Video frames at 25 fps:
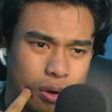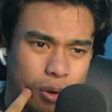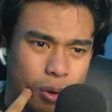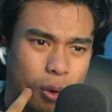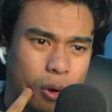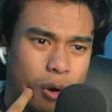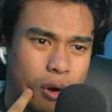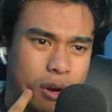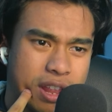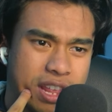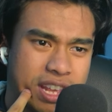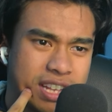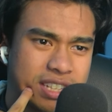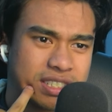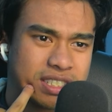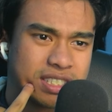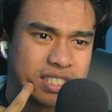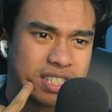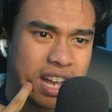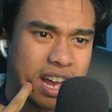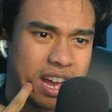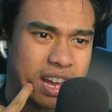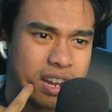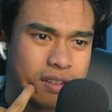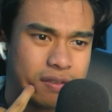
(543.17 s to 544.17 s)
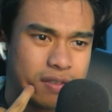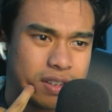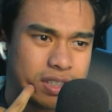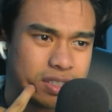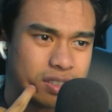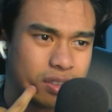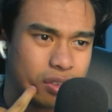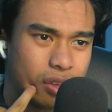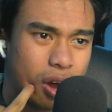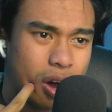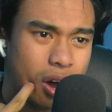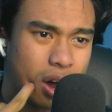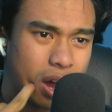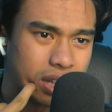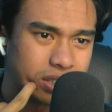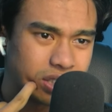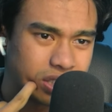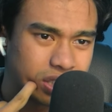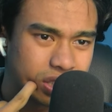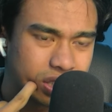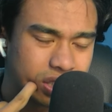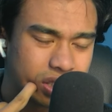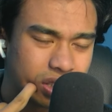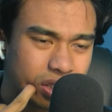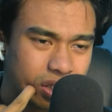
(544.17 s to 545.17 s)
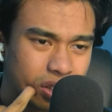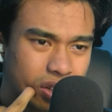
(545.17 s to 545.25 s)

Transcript: or inside of his thoughts.